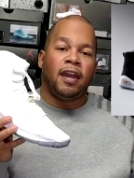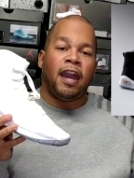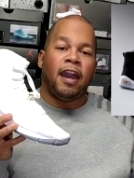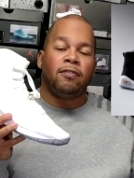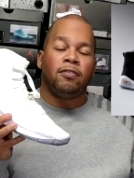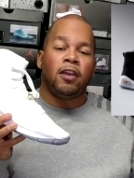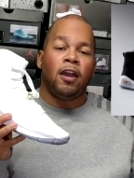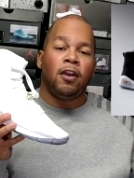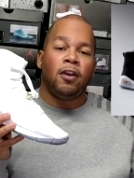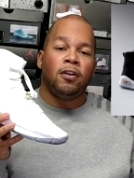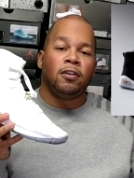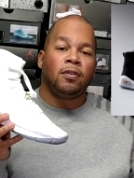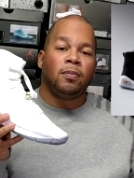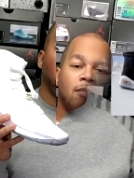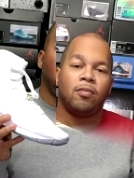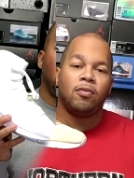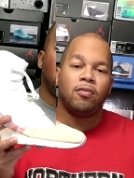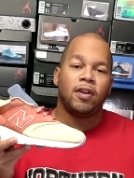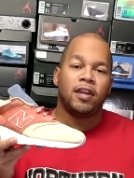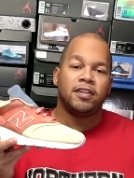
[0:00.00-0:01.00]
and my kicks,
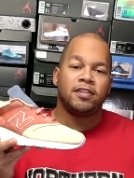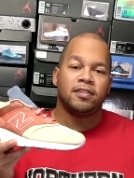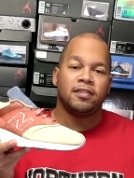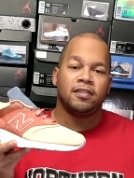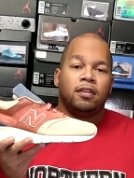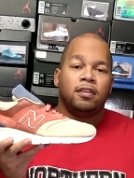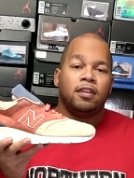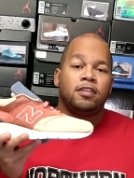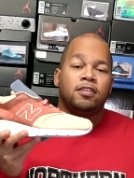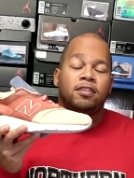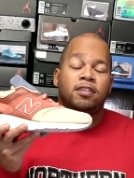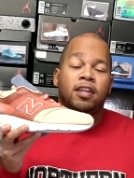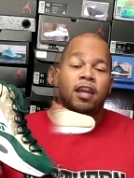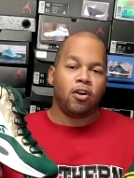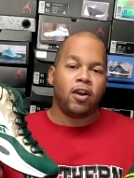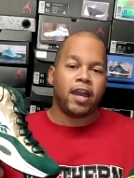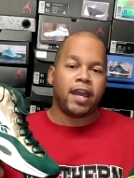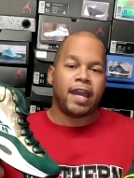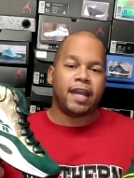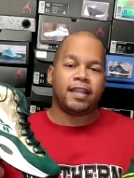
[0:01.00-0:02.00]
me and my
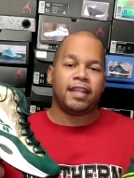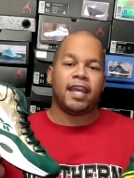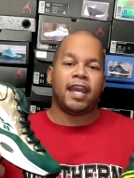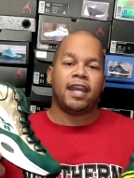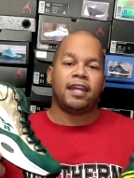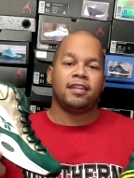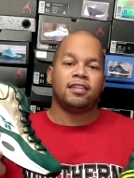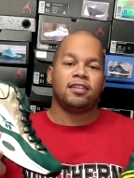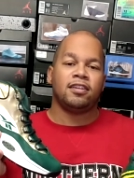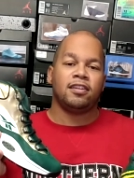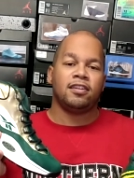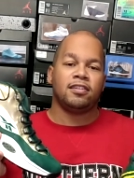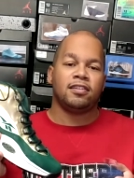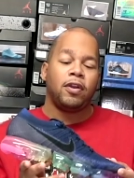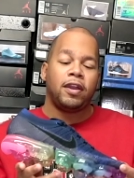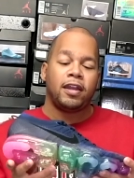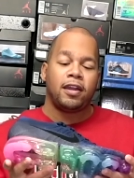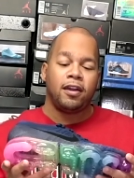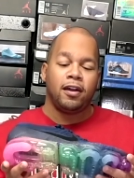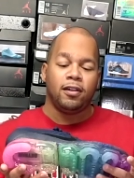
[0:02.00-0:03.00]
kicks, me and
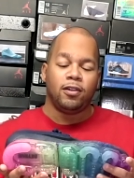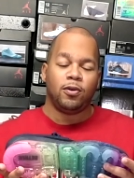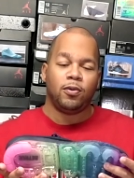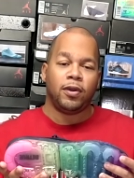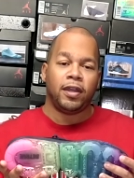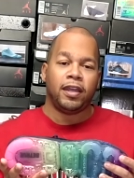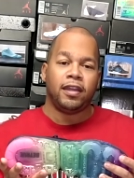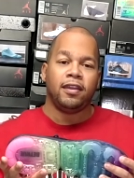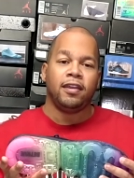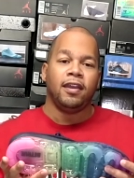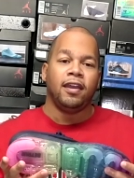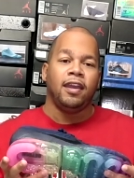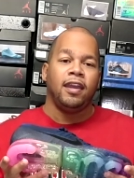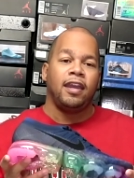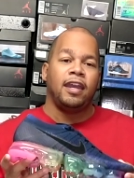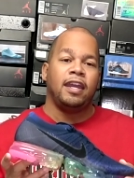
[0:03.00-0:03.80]
my, me and my,